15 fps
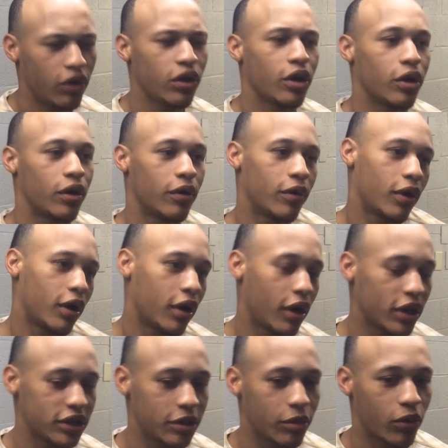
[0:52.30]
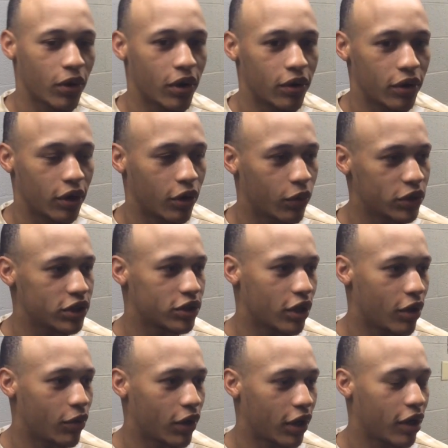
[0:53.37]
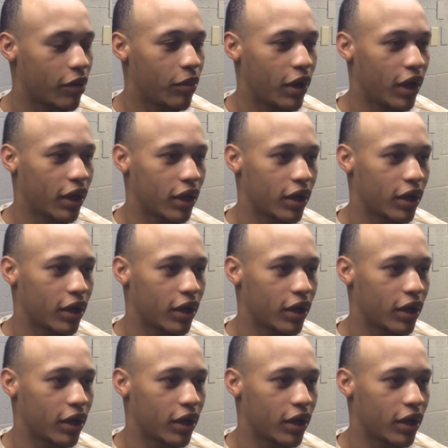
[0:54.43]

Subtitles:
Oh, yeah. I see him around Wichita when I come back.